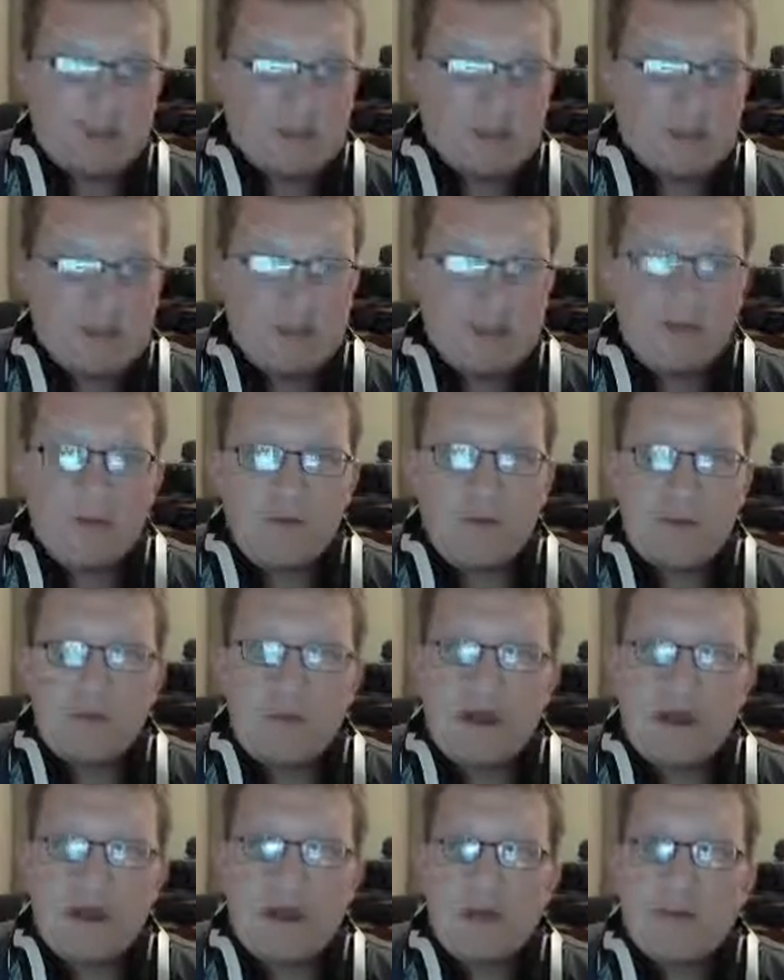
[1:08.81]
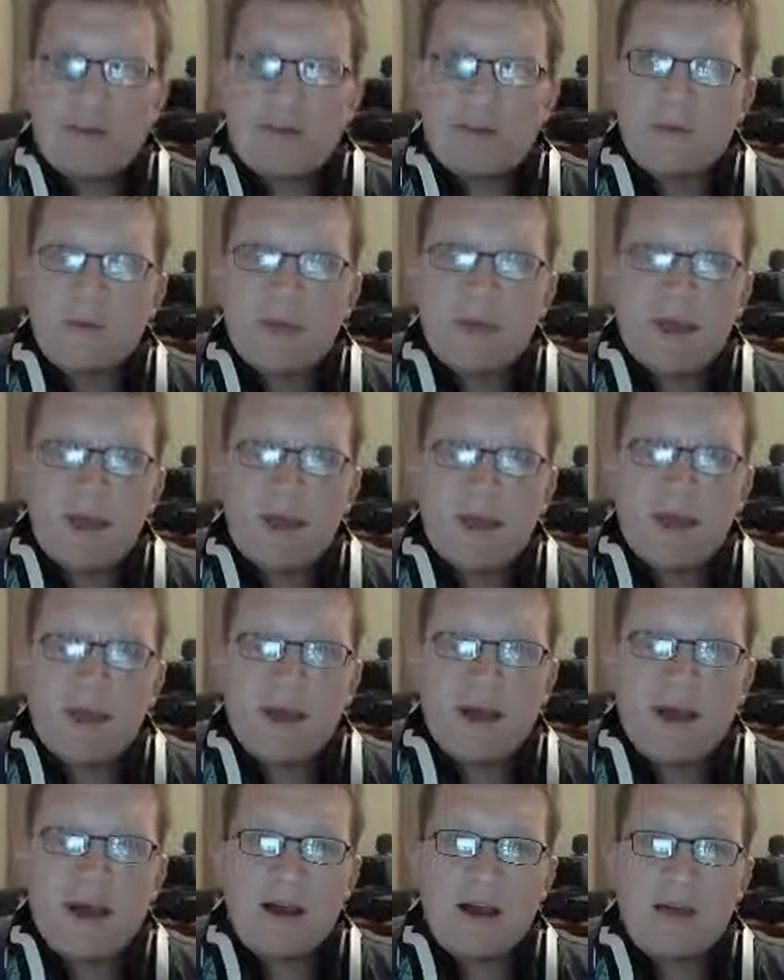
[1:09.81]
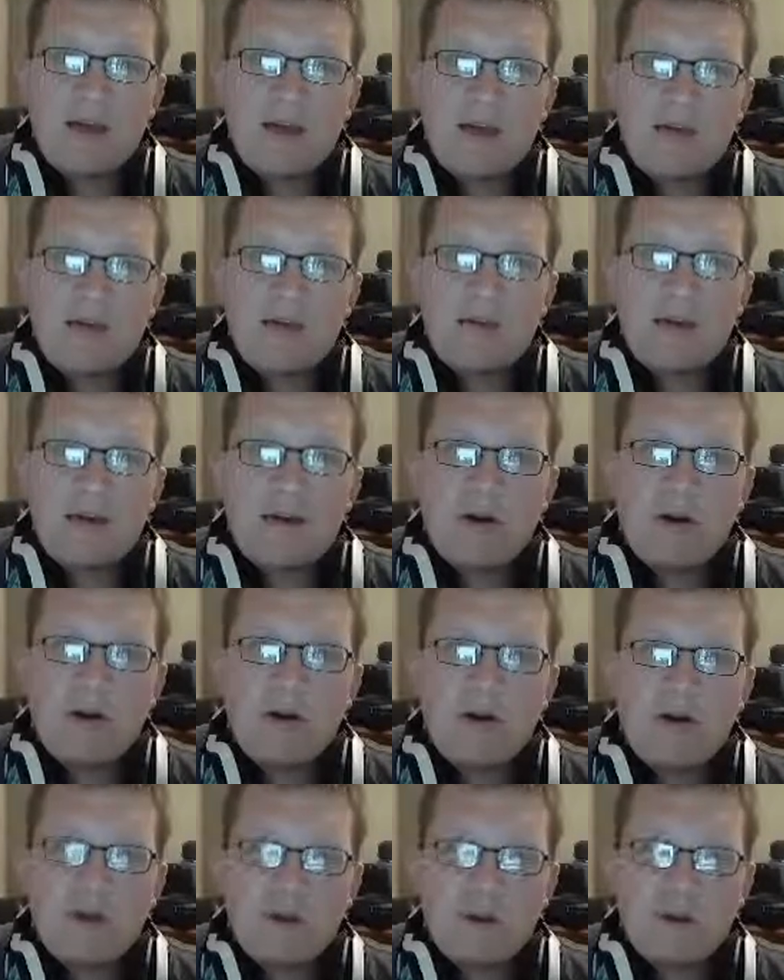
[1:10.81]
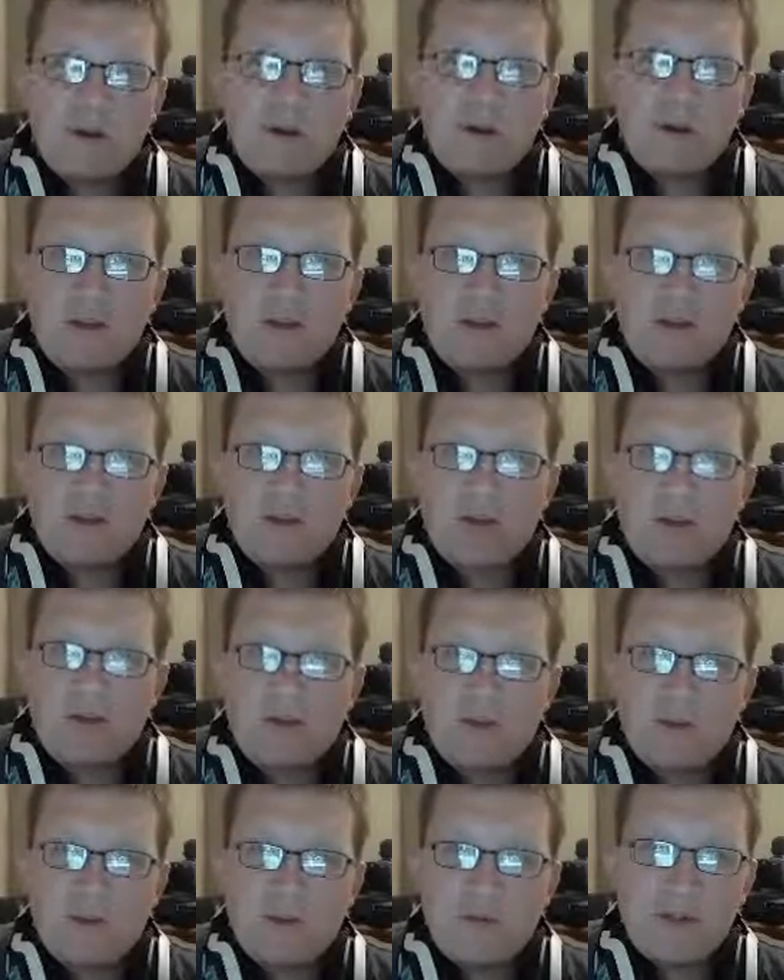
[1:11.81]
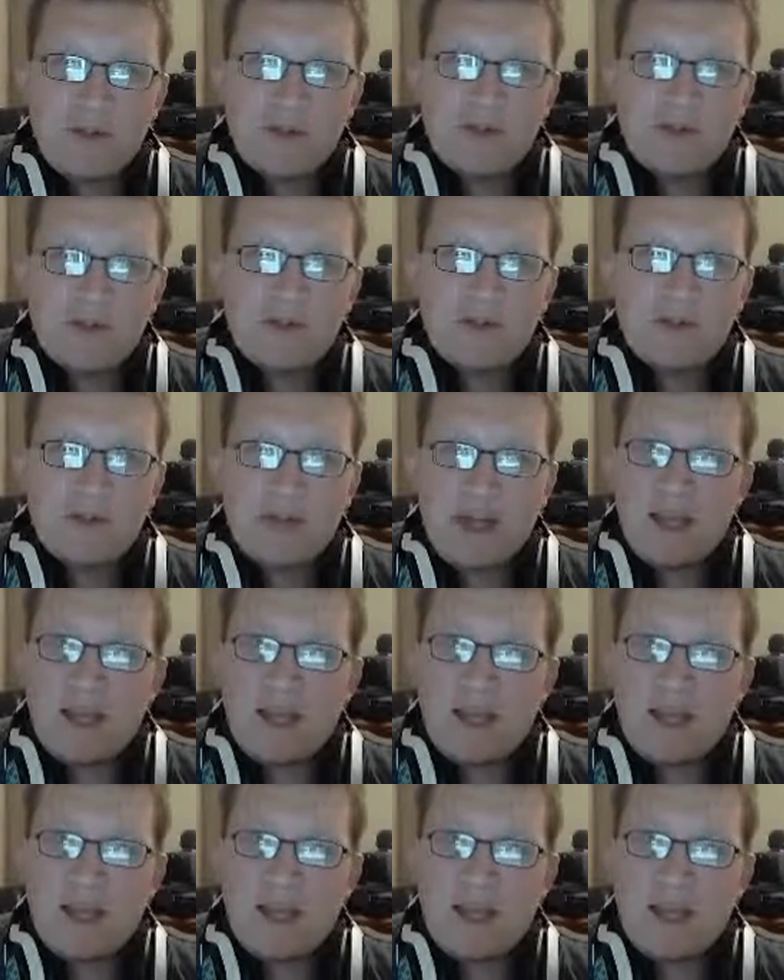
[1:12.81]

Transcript: let's see, you've got a knight that's a melee guy, you've got an archer that deals damage from distance,